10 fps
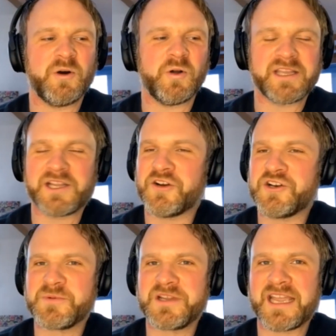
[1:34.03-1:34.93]
all the
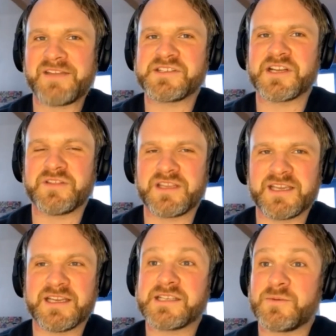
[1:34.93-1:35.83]
encouragement you gave us over the
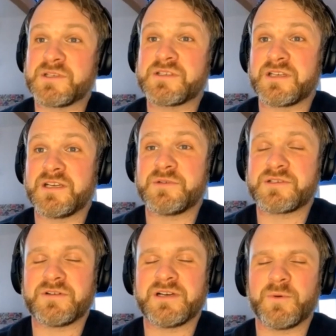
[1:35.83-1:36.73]
years. It was
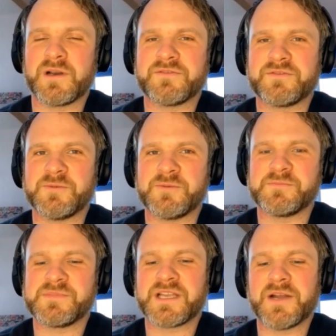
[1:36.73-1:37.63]
really wonderful.
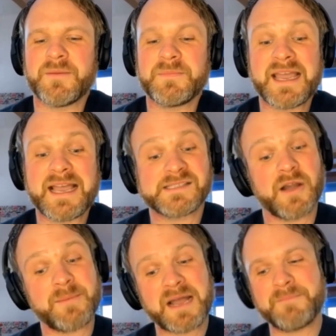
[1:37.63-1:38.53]
So, yeah,
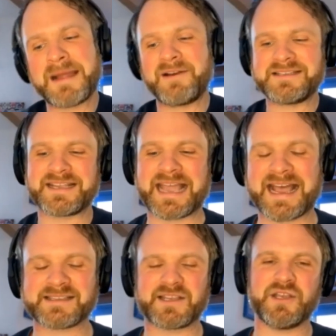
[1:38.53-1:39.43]
so I'm married to
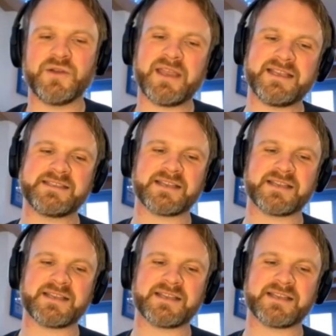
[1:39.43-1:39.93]
Kat, who is